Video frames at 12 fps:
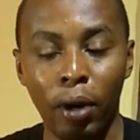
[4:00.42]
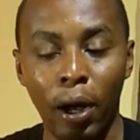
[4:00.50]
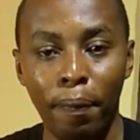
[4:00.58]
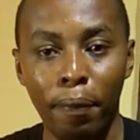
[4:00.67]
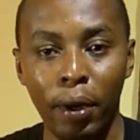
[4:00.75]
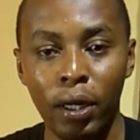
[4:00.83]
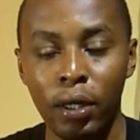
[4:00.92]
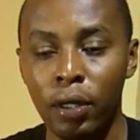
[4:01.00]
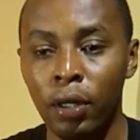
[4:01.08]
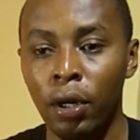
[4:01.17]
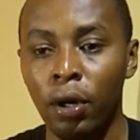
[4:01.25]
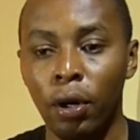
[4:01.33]
happened,
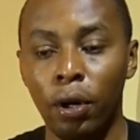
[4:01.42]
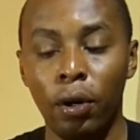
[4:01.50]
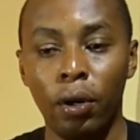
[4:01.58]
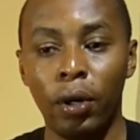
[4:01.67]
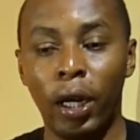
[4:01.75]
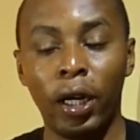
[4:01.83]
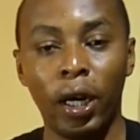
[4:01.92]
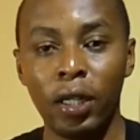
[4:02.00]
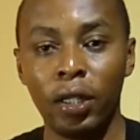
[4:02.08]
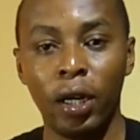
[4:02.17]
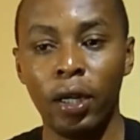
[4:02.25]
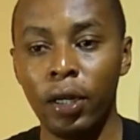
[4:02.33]
or like I
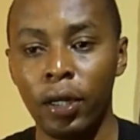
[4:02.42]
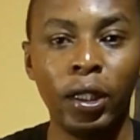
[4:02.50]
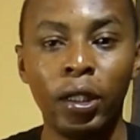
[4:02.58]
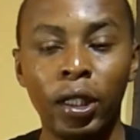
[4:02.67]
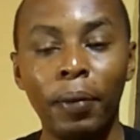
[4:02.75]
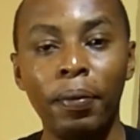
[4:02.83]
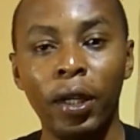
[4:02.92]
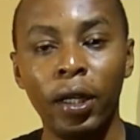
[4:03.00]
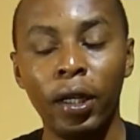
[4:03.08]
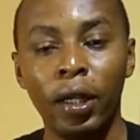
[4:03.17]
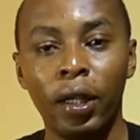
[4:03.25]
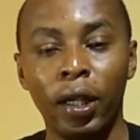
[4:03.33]
said, something
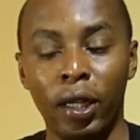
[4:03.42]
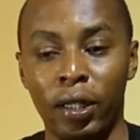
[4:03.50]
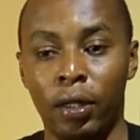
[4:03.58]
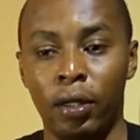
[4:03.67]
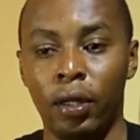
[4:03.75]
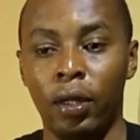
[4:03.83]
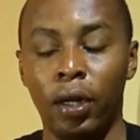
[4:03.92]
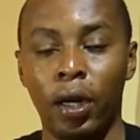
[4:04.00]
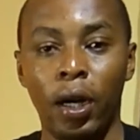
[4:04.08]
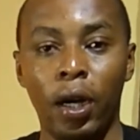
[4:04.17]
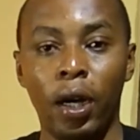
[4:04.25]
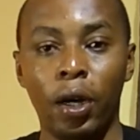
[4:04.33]

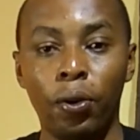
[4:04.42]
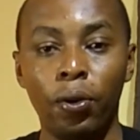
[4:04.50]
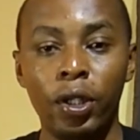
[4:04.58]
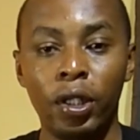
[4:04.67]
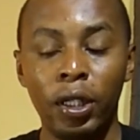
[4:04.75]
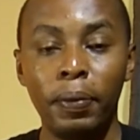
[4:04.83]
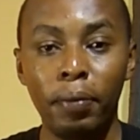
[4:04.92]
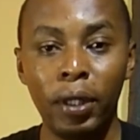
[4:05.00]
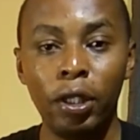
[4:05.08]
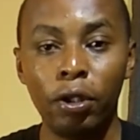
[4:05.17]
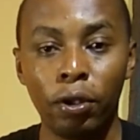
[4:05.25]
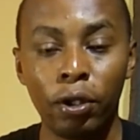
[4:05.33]
that could
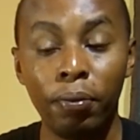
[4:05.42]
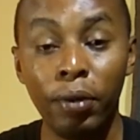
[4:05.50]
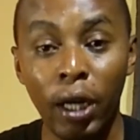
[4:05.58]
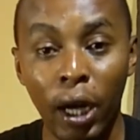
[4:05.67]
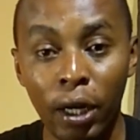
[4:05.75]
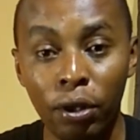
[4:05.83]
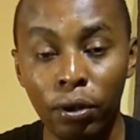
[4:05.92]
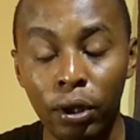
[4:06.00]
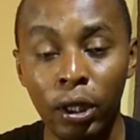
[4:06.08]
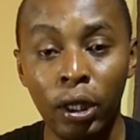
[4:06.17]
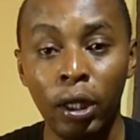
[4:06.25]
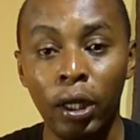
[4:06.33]
simply not be handled
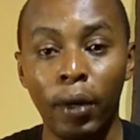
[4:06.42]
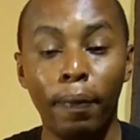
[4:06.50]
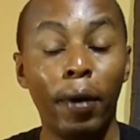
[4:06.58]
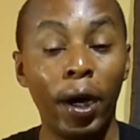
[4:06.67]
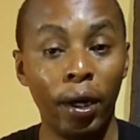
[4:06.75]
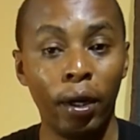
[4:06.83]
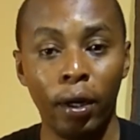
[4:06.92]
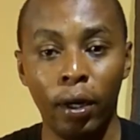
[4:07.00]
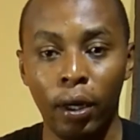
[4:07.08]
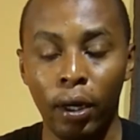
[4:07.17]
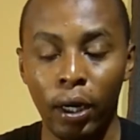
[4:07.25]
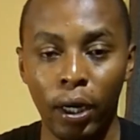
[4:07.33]
by
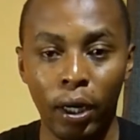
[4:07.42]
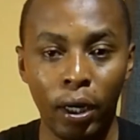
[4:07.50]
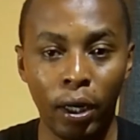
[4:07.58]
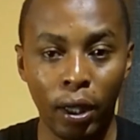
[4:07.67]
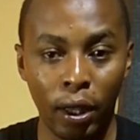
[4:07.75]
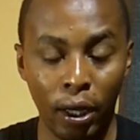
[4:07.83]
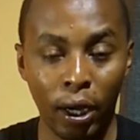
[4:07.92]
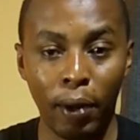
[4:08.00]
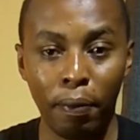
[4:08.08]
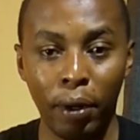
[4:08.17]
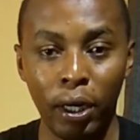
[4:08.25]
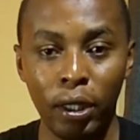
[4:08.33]
the
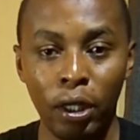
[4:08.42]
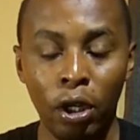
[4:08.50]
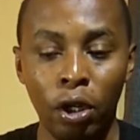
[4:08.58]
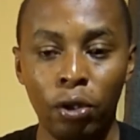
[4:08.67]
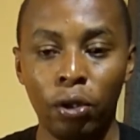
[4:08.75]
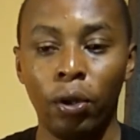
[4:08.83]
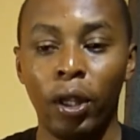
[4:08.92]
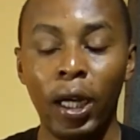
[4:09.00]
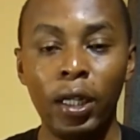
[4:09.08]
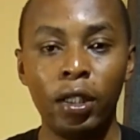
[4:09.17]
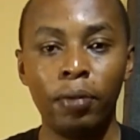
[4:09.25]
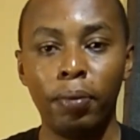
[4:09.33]
company. So
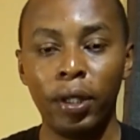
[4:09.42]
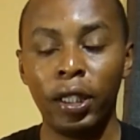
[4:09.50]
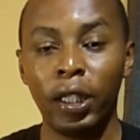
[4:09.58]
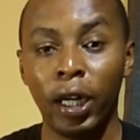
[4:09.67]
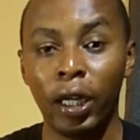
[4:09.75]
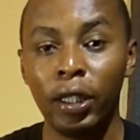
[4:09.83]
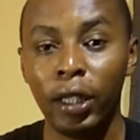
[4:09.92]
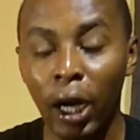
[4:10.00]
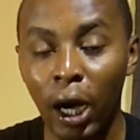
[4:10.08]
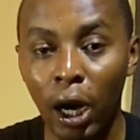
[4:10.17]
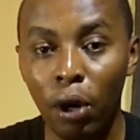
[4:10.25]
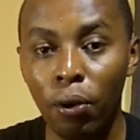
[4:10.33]
that is basically
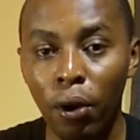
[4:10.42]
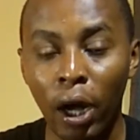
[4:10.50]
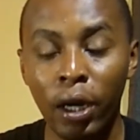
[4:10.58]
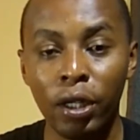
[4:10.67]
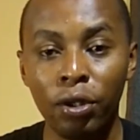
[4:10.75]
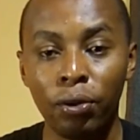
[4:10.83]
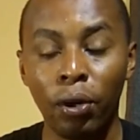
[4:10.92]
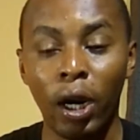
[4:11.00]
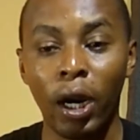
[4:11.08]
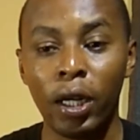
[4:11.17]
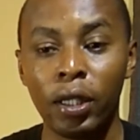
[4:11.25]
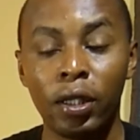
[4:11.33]
how an
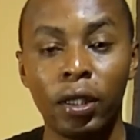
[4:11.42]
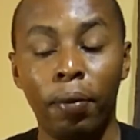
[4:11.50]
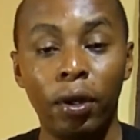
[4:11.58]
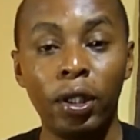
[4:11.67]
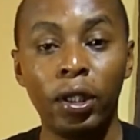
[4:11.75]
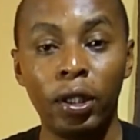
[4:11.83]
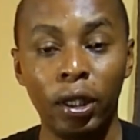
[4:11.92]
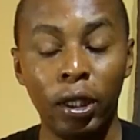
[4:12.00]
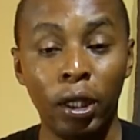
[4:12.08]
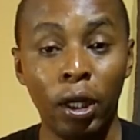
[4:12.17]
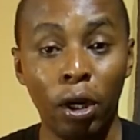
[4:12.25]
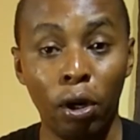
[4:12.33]
insurance policy
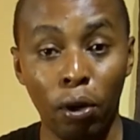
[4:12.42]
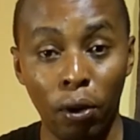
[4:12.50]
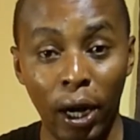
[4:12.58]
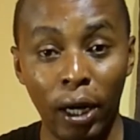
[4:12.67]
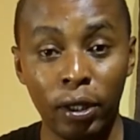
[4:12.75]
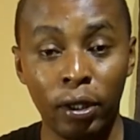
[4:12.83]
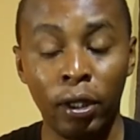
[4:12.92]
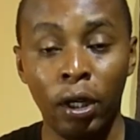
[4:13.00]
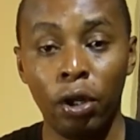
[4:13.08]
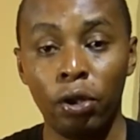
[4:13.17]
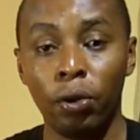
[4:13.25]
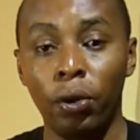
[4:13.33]
works.
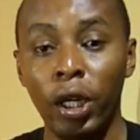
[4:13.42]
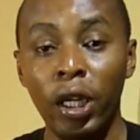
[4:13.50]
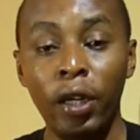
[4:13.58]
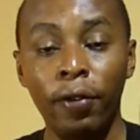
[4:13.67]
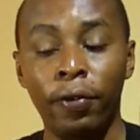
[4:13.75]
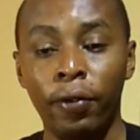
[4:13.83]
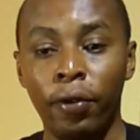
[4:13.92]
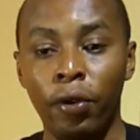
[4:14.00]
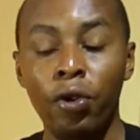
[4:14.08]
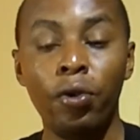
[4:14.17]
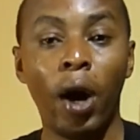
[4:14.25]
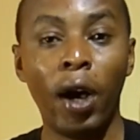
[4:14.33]
So if
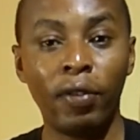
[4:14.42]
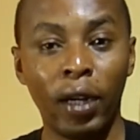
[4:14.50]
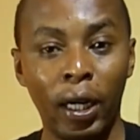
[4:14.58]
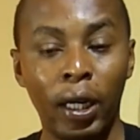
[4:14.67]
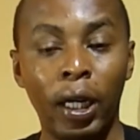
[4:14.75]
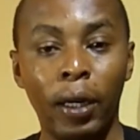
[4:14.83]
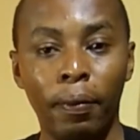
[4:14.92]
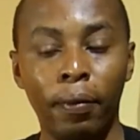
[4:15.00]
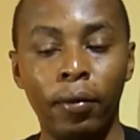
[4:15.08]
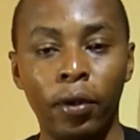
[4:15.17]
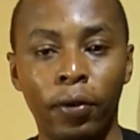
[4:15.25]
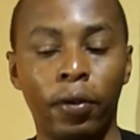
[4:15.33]
you have a claim,
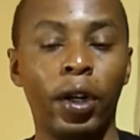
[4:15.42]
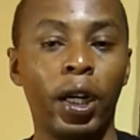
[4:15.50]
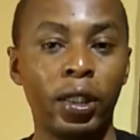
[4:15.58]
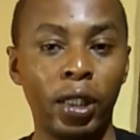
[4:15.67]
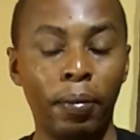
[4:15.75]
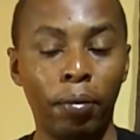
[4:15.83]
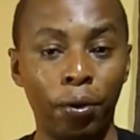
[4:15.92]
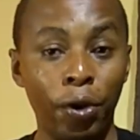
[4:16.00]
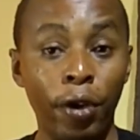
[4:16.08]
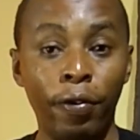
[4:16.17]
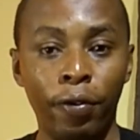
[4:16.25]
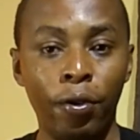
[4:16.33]
for example,
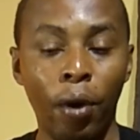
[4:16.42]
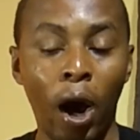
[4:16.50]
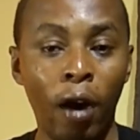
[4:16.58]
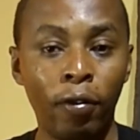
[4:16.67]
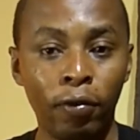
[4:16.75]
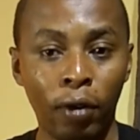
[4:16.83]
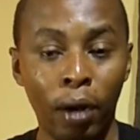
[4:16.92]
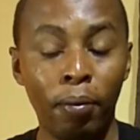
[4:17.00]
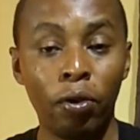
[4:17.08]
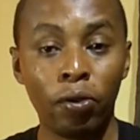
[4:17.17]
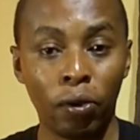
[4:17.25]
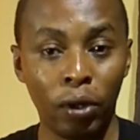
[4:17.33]
if you have a
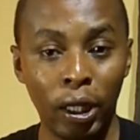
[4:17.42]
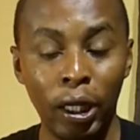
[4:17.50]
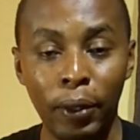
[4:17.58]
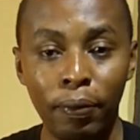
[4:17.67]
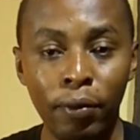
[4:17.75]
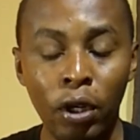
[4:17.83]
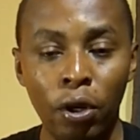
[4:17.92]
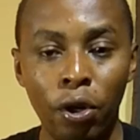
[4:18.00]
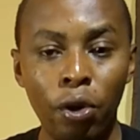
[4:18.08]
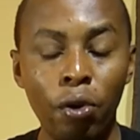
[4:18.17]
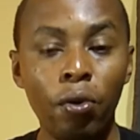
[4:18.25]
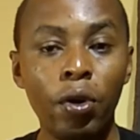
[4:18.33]
motor claim,
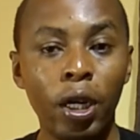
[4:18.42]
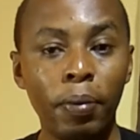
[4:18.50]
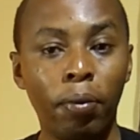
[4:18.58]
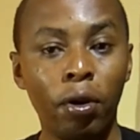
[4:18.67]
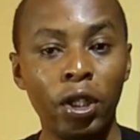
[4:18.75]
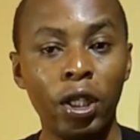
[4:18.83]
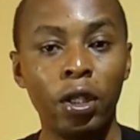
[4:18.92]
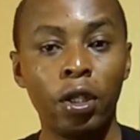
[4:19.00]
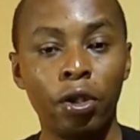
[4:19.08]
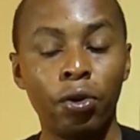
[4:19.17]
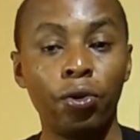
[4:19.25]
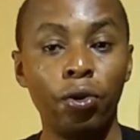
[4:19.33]
you report it
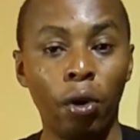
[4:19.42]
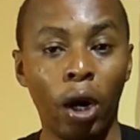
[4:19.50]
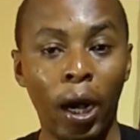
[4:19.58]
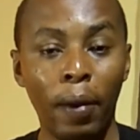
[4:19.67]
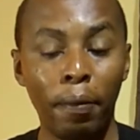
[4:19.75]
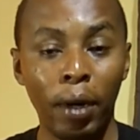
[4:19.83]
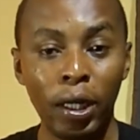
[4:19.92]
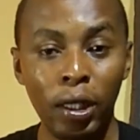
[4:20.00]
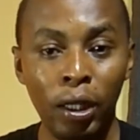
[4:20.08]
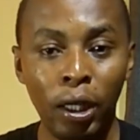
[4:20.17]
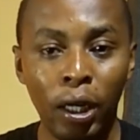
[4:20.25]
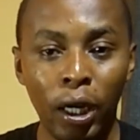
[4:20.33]
to your company,
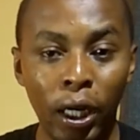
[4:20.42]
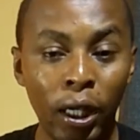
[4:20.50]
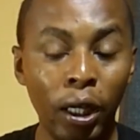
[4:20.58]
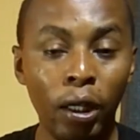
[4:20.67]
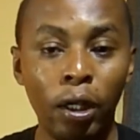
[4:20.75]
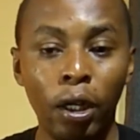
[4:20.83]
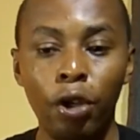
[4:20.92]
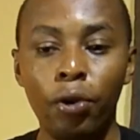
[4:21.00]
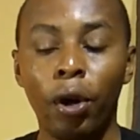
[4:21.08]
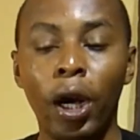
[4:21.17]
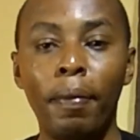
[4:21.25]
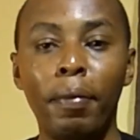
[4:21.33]
and then
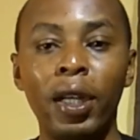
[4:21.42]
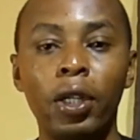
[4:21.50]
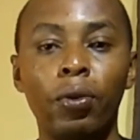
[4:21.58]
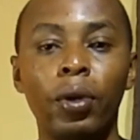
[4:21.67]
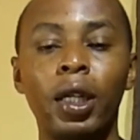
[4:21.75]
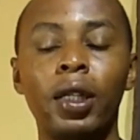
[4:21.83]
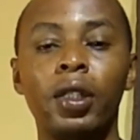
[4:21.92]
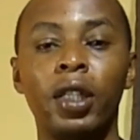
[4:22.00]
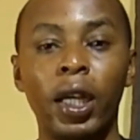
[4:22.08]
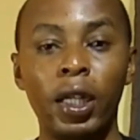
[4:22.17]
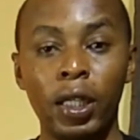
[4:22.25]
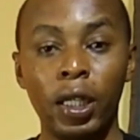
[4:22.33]
your company will
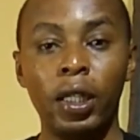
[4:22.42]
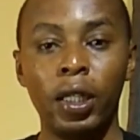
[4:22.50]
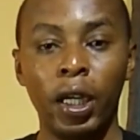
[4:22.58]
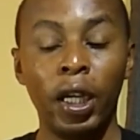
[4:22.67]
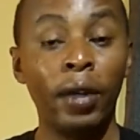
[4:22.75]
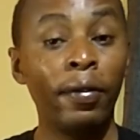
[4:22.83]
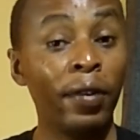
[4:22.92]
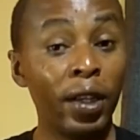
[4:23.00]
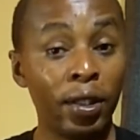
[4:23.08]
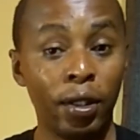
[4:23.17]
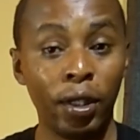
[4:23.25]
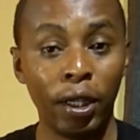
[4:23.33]
send in
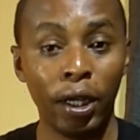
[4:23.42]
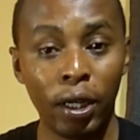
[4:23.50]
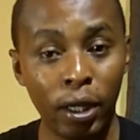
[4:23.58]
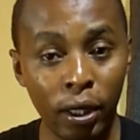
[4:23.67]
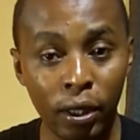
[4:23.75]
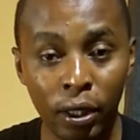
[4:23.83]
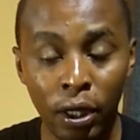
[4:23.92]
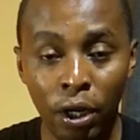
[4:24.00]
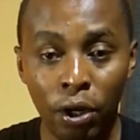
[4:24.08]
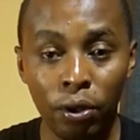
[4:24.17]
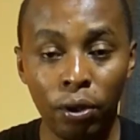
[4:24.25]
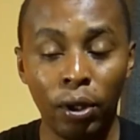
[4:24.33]
investigators.
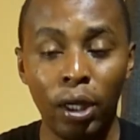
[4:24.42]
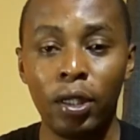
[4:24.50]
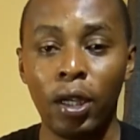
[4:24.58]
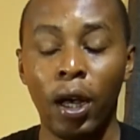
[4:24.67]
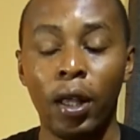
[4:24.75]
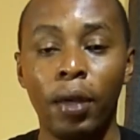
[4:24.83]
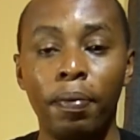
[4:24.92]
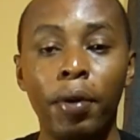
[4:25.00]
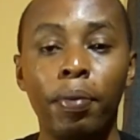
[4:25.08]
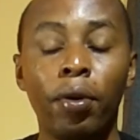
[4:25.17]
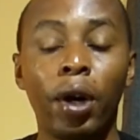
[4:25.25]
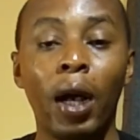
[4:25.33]
So these are the
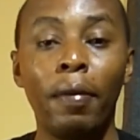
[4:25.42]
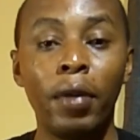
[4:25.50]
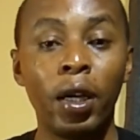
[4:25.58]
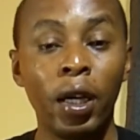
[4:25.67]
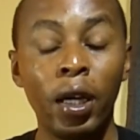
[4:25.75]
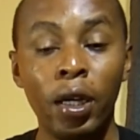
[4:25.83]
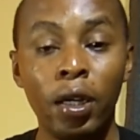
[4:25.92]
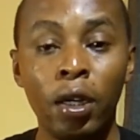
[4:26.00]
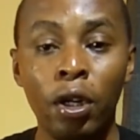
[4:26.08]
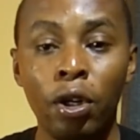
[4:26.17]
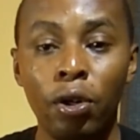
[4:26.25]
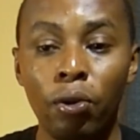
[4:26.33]
people coming in
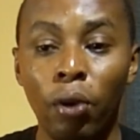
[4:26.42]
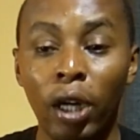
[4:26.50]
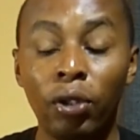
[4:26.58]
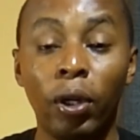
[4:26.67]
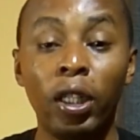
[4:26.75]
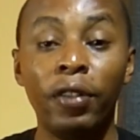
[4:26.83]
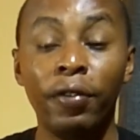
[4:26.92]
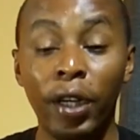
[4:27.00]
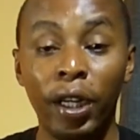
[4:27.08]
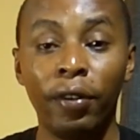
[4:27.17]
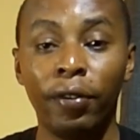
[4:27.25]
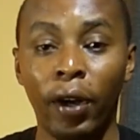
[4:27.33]
to actually
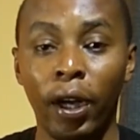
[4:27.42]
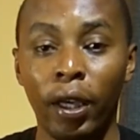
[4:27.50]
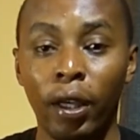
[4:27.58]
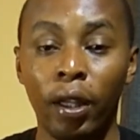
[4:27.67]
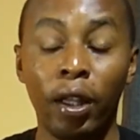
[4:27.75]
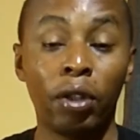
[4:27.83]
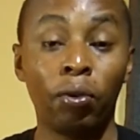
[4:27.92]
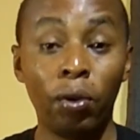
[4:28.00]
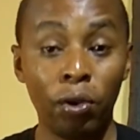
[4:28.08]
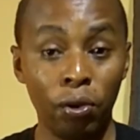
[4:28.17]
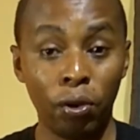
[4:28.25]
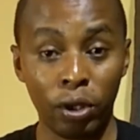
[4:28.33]
verify that
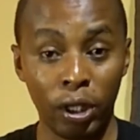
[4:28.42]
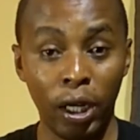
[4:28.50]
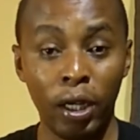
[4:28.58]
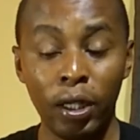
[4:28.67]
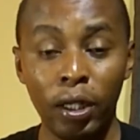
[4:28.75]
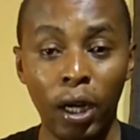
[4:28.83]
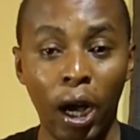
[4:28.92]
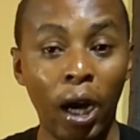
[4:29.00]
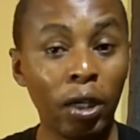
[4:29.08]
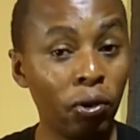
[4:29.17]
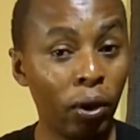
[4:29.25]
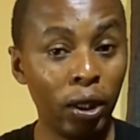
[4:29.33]
what you're saying
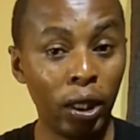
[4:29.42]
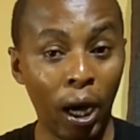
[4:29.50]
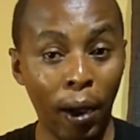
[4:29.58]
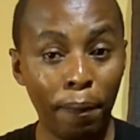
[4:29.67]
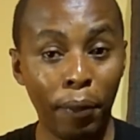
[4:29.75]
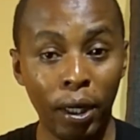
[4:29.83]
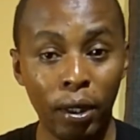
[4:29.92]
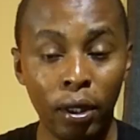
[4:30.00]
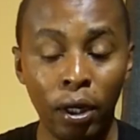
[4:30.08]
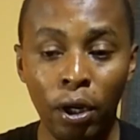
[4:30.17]
actually happened.